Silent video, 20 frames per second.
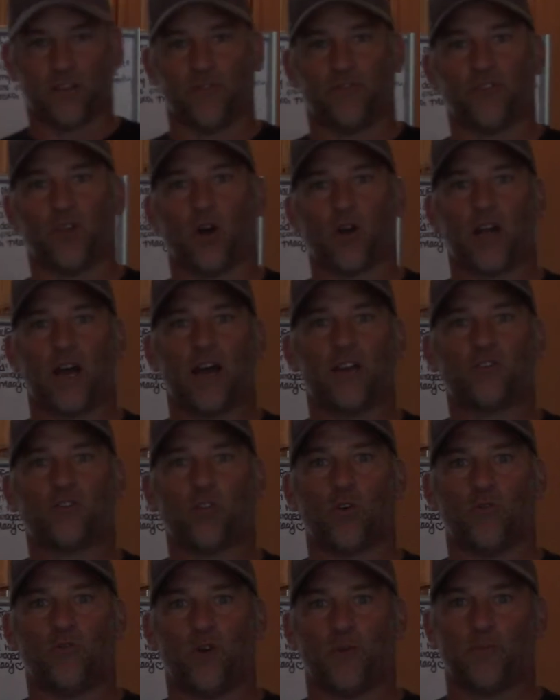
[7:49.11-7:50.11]
the Florida High
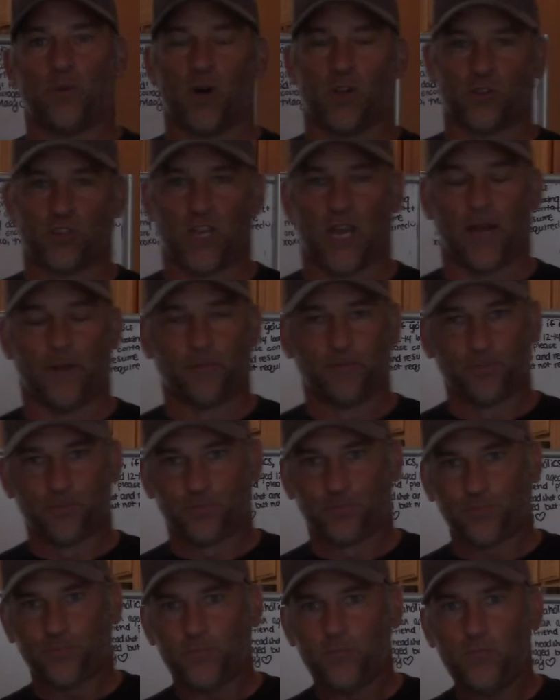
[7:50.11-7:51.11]
School football chat.